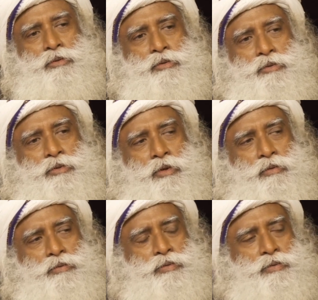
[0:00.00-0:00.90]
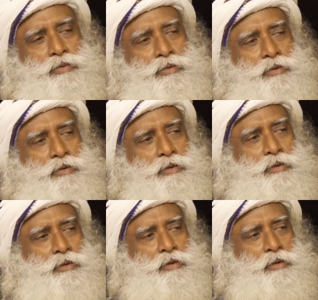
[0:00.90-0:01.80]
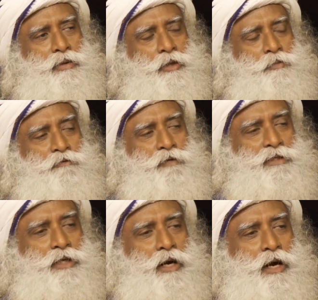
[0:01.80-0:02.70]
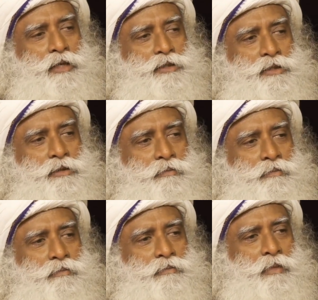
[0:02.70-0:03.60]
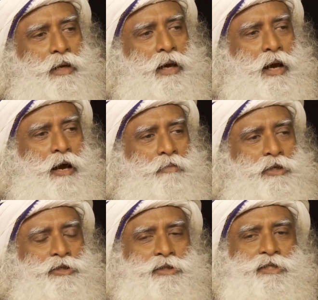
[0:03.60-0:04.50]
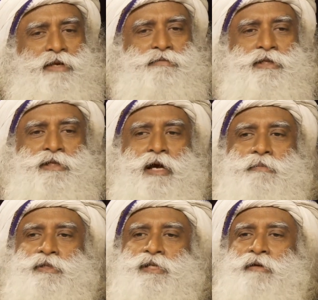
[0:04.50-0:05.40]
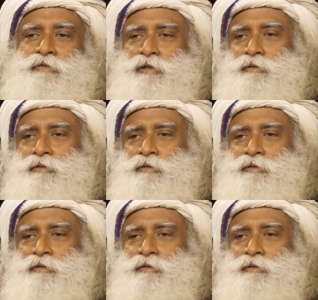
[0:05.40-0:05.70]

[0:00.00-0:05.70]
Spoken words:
So the professor asked him, how much is 7 times 7?